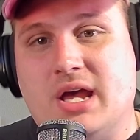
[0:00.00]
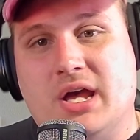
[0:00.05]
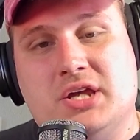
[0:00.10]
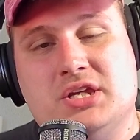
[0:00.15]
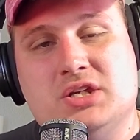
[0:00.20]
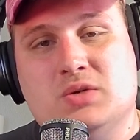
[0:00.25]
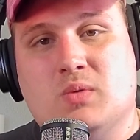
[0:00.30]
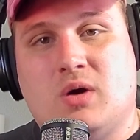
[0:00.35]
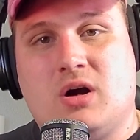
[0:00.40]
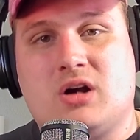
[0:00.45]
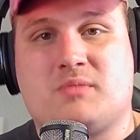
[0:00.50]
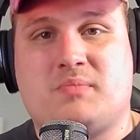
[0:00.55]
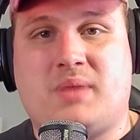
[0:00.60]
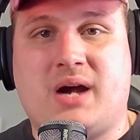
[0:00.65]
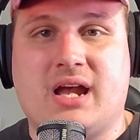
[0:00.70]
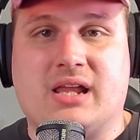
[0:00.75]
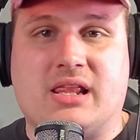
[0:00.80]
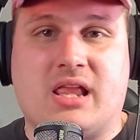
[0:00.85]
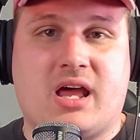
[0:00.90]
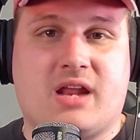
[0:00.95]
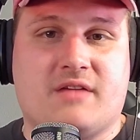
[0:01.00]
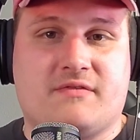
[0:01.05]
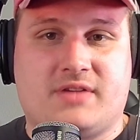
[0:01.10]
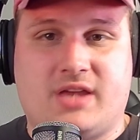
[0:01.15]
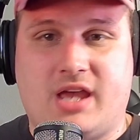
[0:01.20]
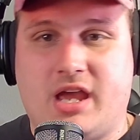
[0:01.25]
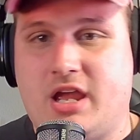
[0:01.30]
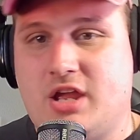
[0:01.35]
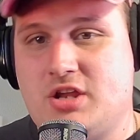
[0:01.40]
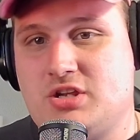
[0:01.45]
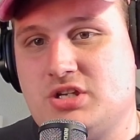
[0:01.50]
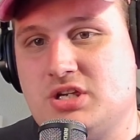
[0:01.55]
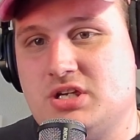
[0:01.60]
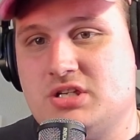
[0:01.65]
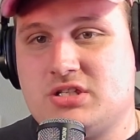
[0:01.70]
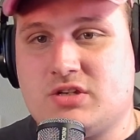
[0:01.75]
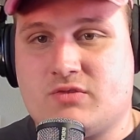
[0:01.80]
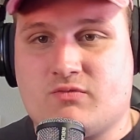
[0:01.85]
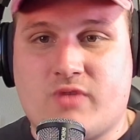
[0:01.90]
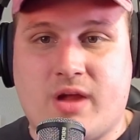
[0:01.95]
You walk by a lot of
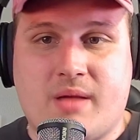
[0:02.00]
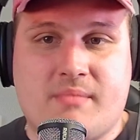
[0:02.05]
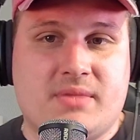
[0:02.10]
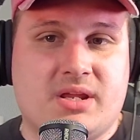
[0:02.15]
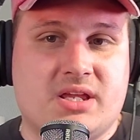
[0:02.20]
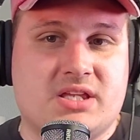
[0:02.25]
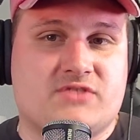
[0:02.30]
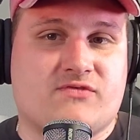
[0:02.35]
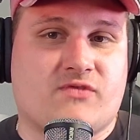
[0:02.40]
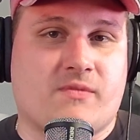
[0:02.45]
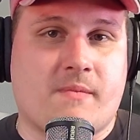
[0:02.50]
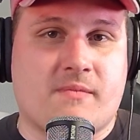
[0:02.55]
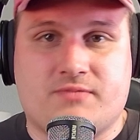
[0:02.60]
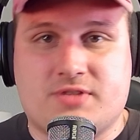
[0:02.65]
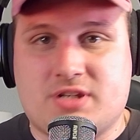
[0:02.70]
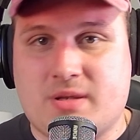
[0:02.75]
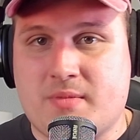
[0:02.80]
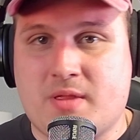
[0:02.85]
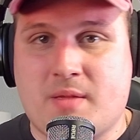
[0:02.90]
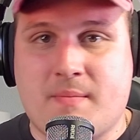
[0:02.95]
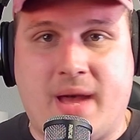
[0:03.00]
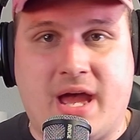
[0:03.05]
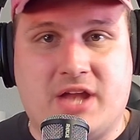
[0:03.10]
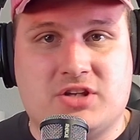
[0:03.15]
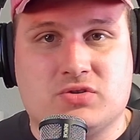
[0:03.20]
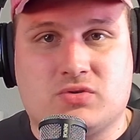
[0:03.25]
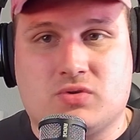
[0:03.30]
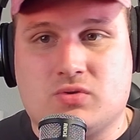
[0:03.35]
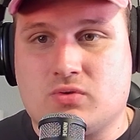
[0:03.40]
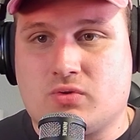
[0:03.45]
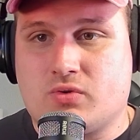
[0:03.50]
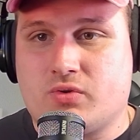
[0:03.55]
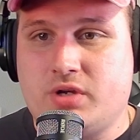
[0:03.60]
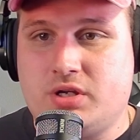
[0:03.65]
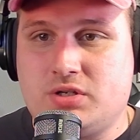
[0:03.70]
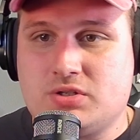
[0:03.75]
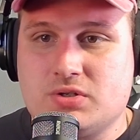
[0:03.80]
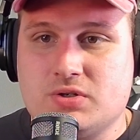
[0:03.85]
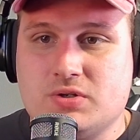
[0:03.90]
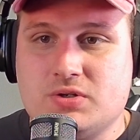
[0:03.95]
cages and remnants from some of the magical
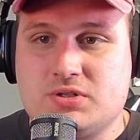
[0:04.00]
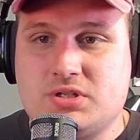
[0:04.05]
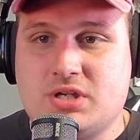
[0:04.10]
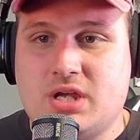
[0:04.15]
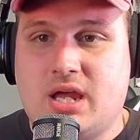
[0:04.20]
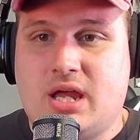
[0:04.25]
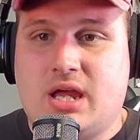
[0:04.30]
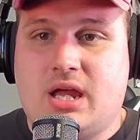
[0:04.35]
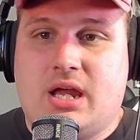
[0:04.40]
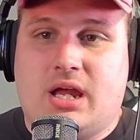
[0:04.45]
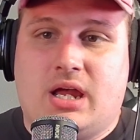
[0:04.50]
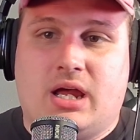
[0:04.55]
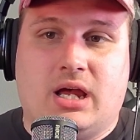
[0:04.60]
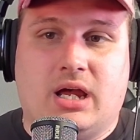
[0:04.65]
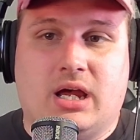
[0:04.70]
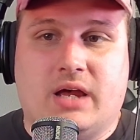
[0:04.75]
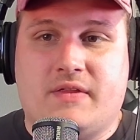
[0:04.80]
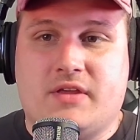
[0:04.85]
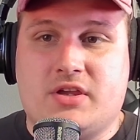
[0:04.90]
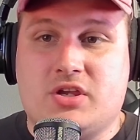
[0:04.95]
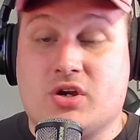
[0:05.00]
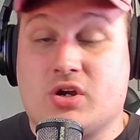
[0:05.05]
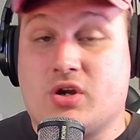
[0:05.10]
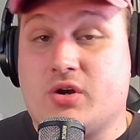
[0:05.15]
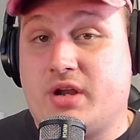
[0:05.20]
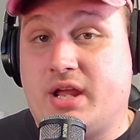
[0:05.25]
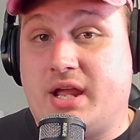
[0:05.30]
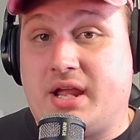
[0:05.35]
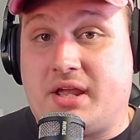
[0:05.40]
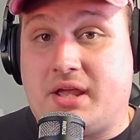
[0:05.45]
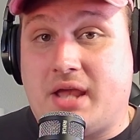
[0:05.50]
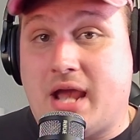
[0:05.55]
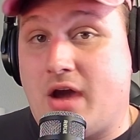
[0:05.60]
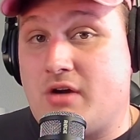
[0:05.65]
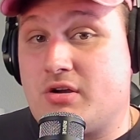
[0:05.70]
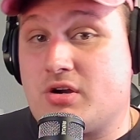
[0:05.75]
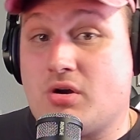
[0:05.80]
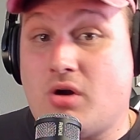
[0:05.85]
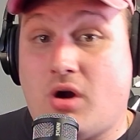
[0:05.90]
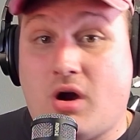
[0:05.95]
creatures that you're going to
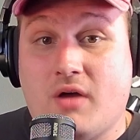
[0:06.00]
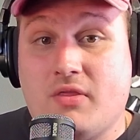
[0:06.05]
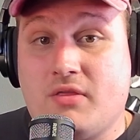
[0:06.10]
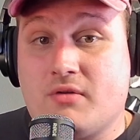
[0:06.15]
encounter on the